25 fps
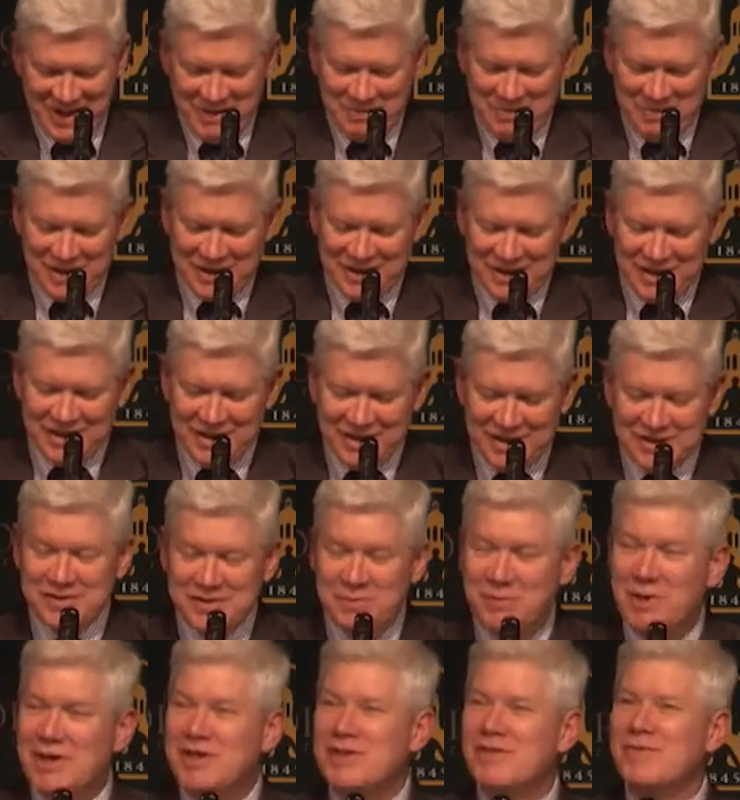but it is a
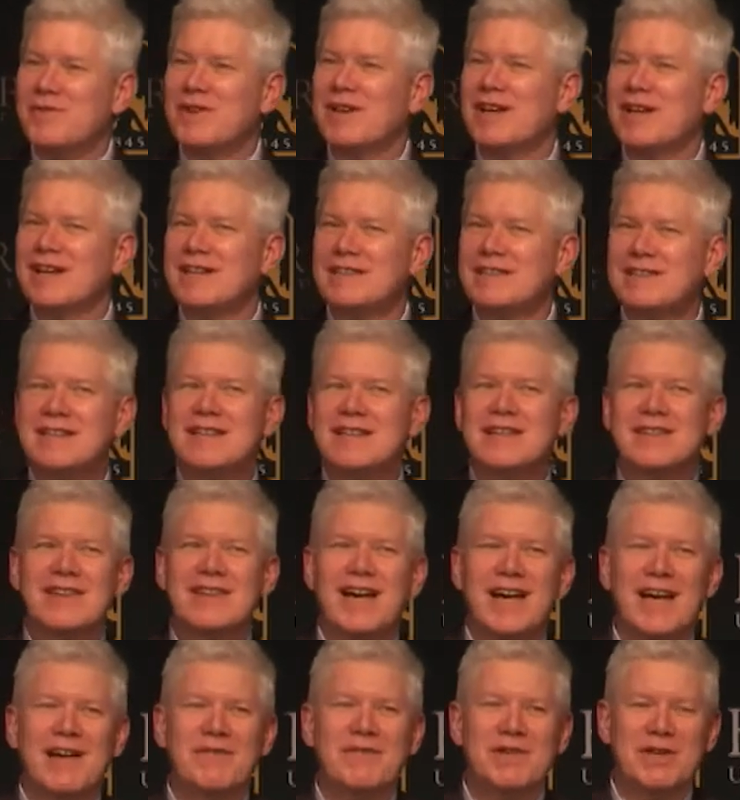wonderful idea, and
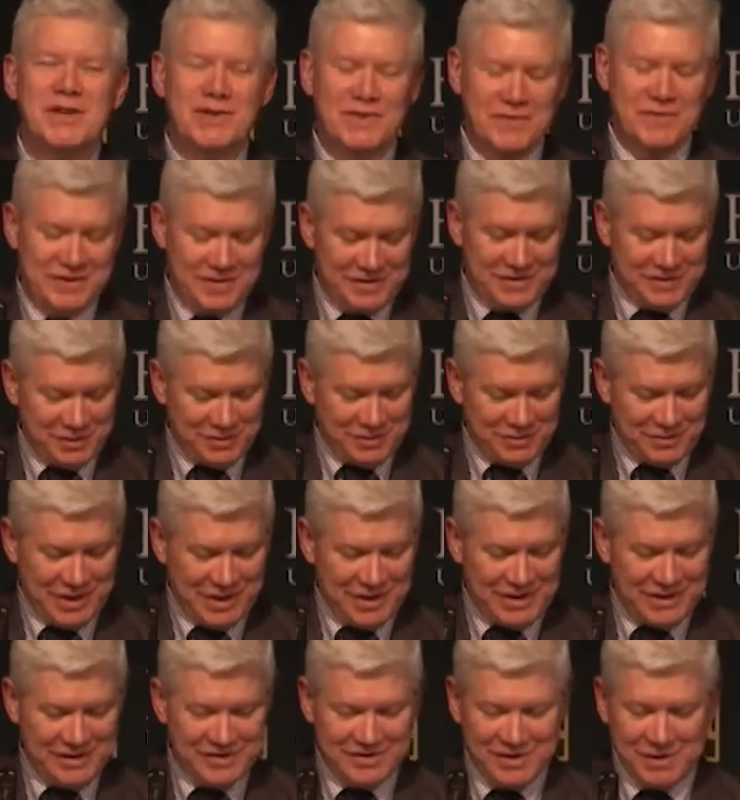the having of it is
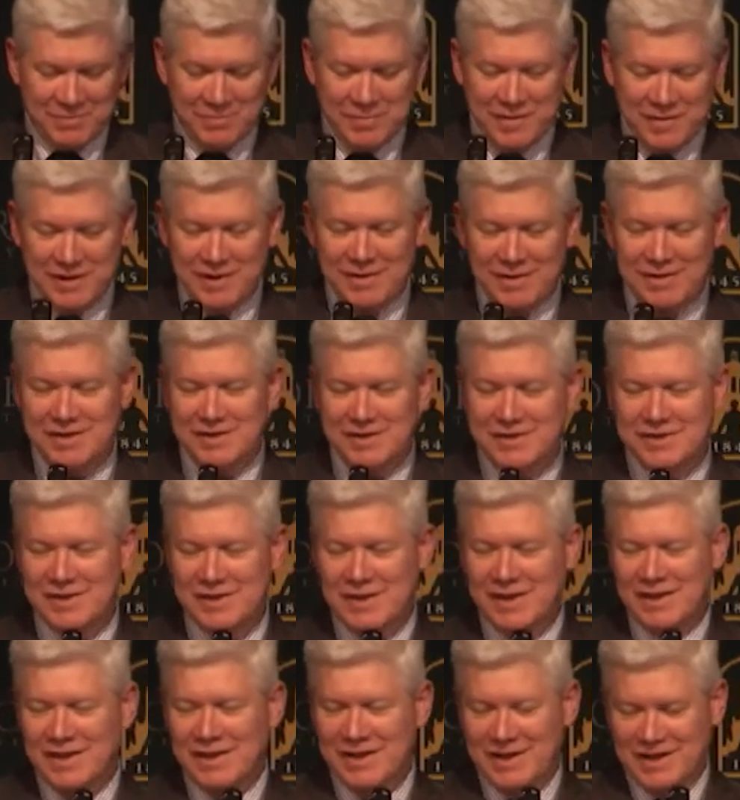already something that
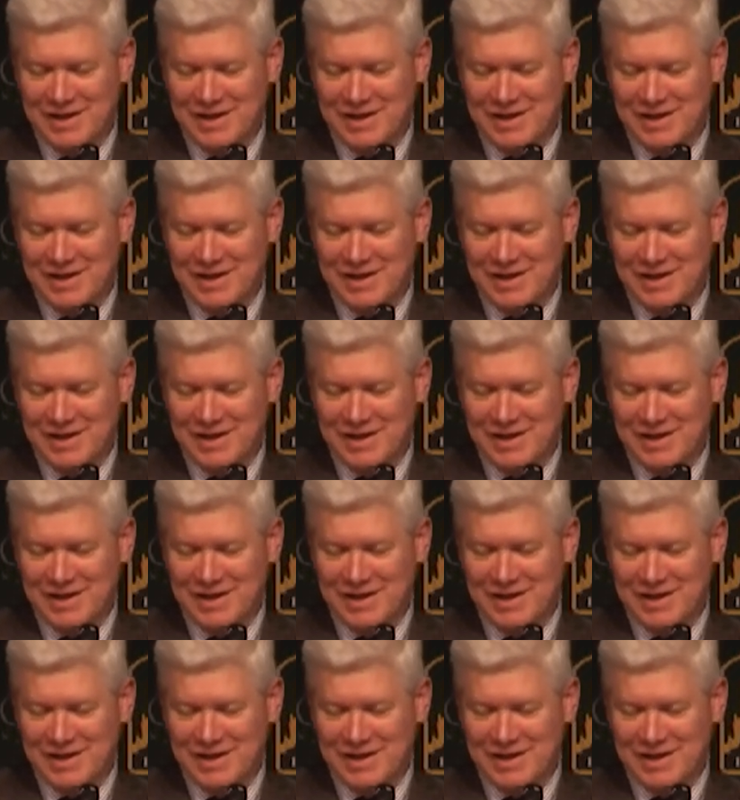uh,